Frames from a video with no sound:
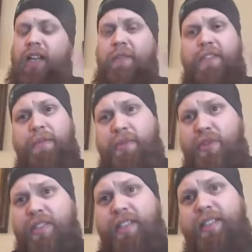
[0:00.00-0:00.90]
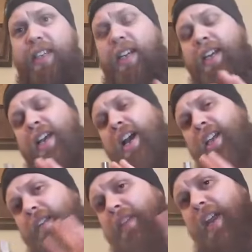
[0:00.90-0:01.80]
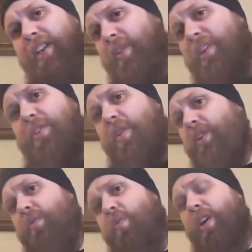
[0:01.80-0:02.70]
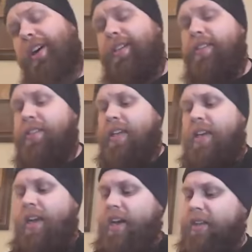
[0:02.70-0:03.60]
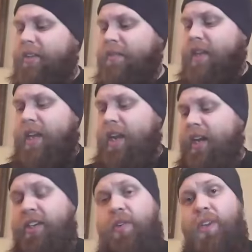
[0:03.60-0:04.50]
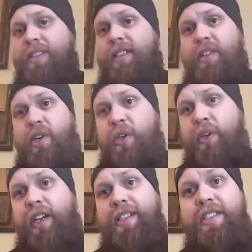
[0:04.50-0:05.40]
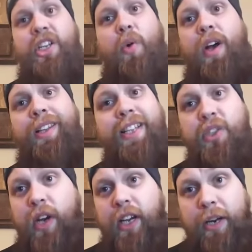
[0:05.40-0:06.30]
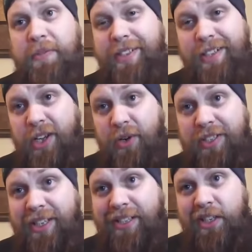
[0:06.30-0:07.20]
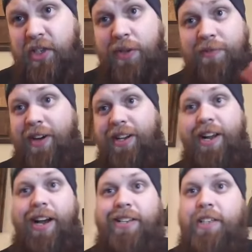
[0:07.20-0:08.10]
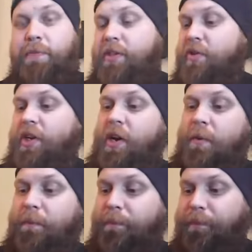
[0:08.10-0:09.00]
I love the temperature sensing. I love that I can do it at 200 watts. I love that I can do it at 600 degrees. You know what? Let's crank it up to 662. As fucking high as this bitch will go.